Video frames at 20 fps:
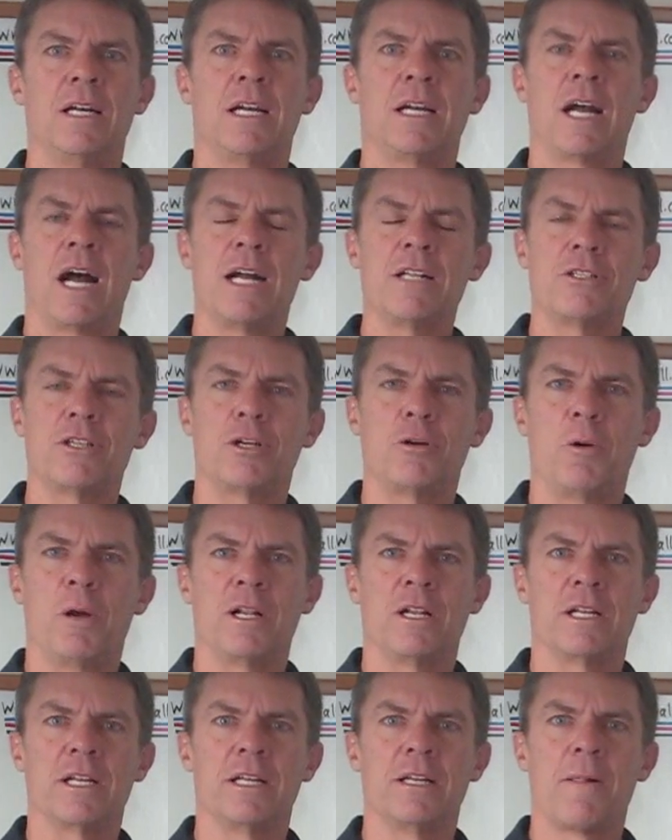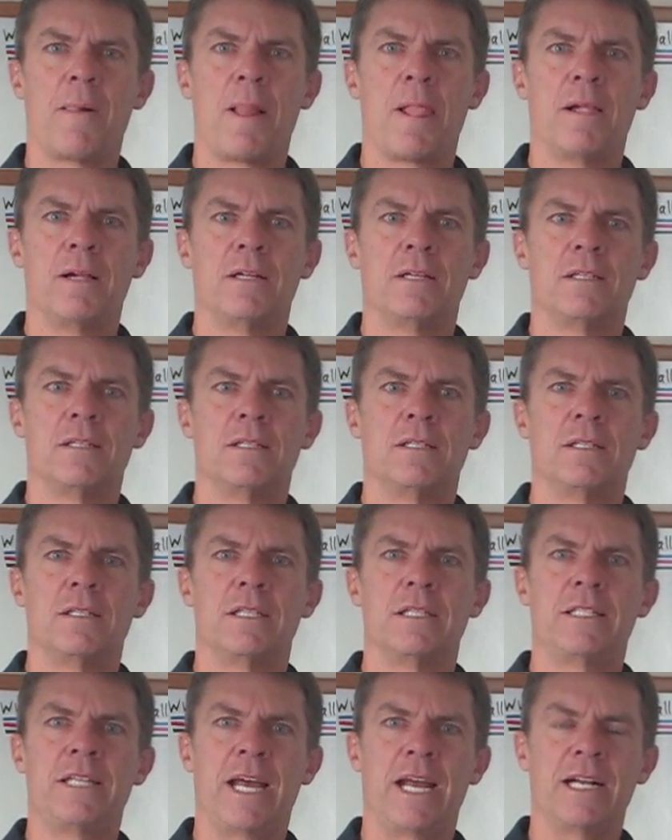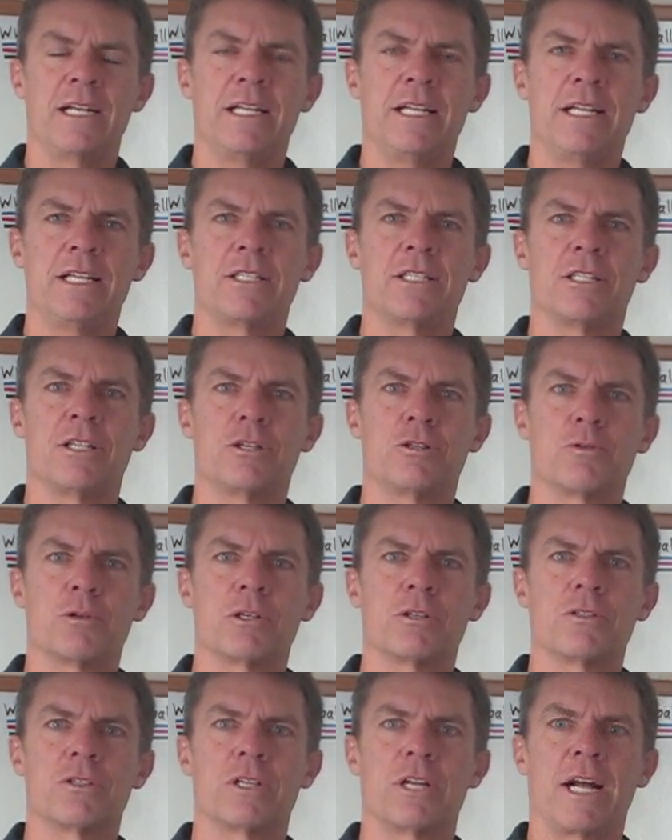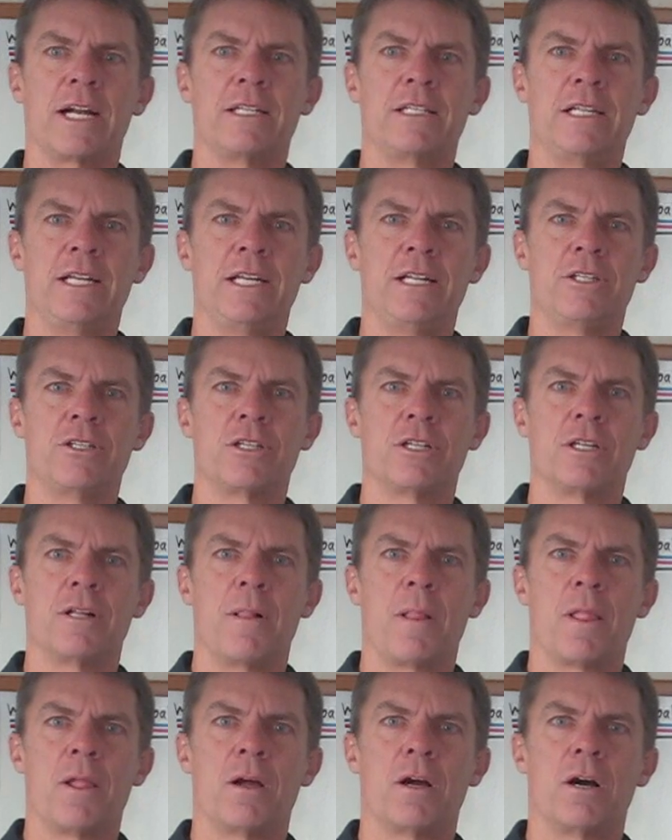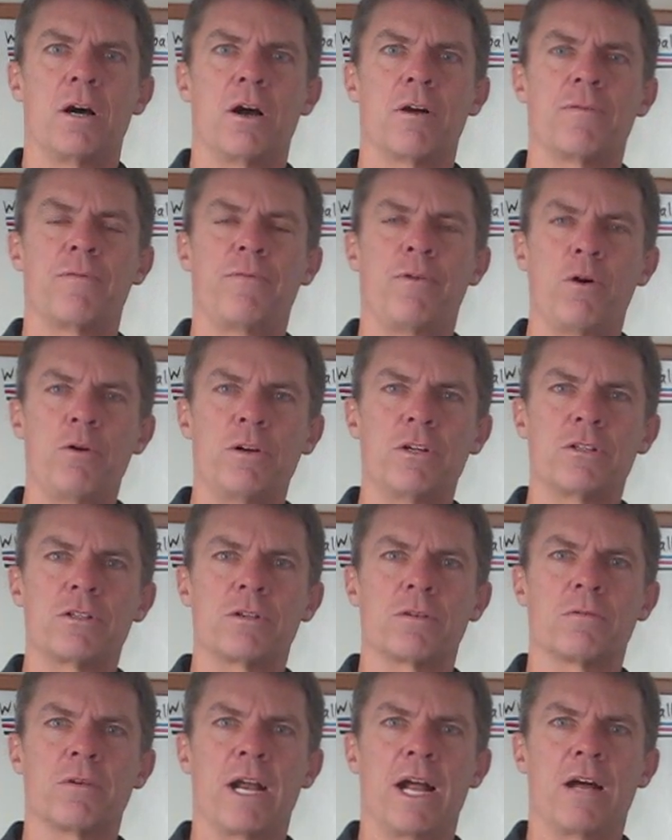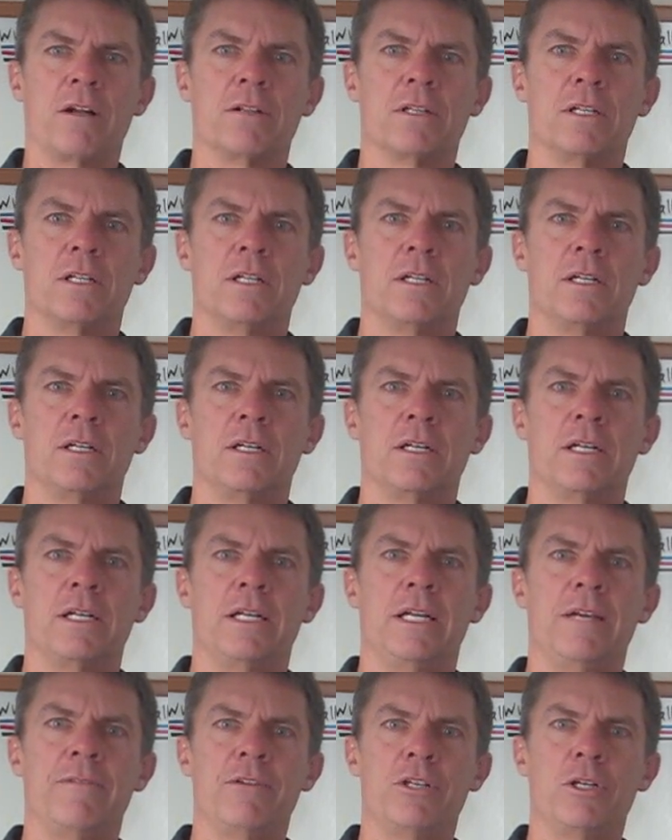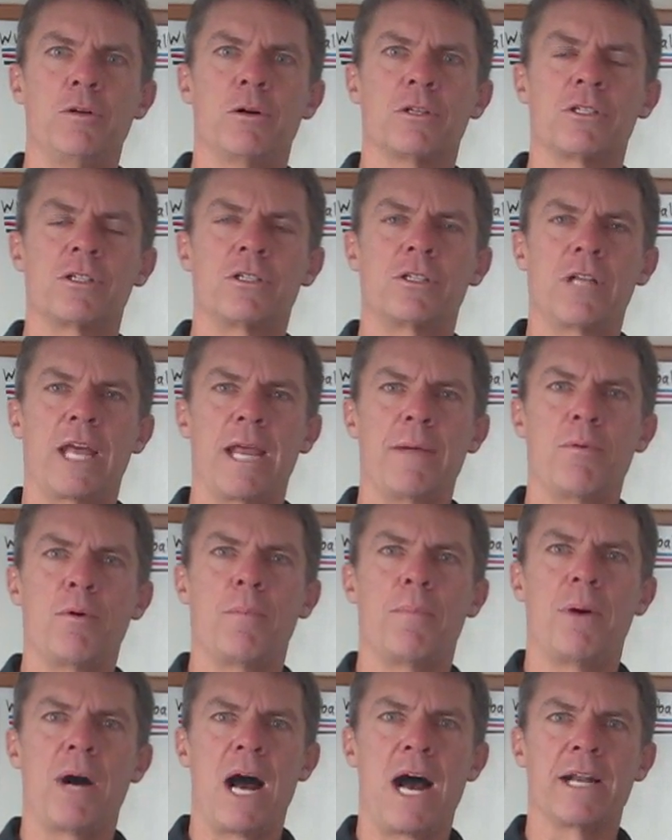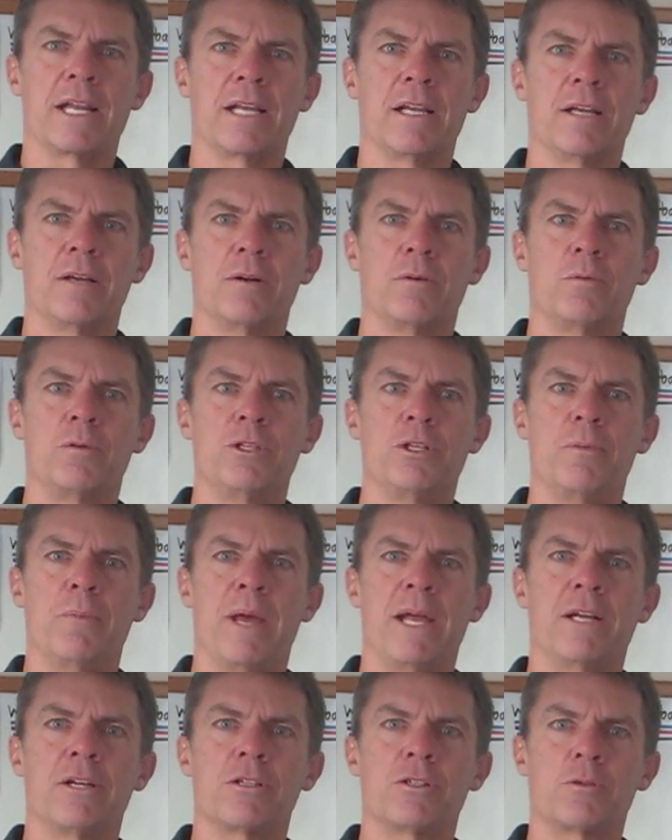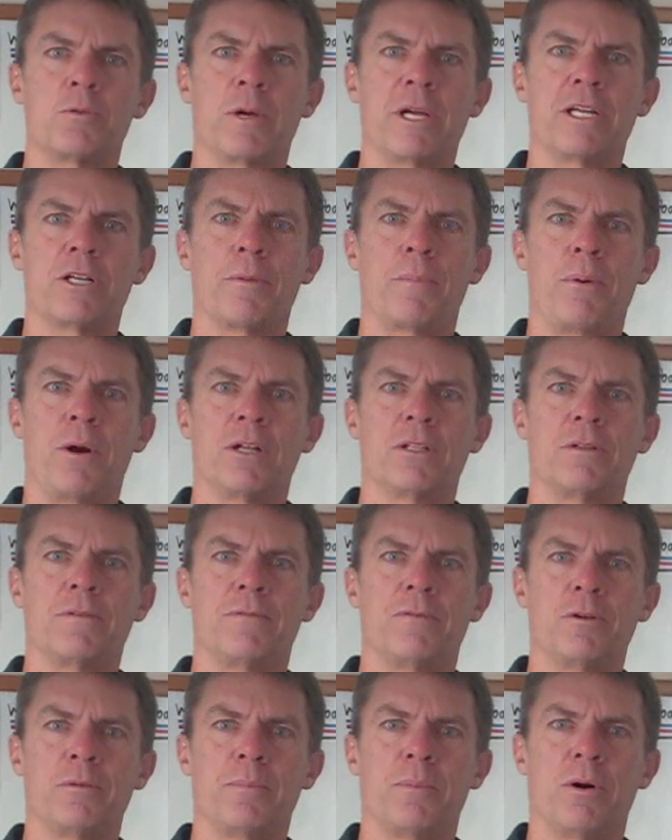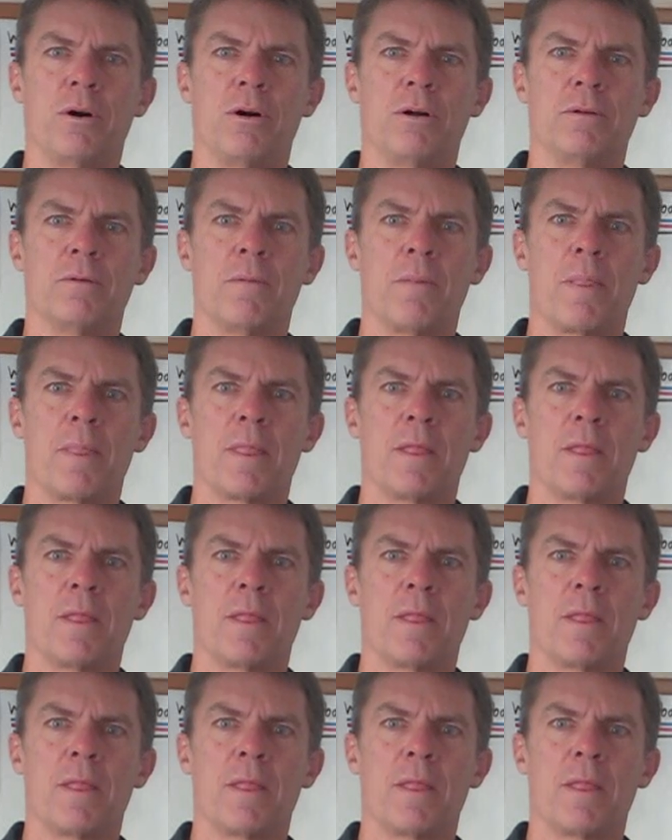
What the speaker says: Consequently, the techniques and the drills that I teach are focused around giving you a stable body when you make a swing to punt the football.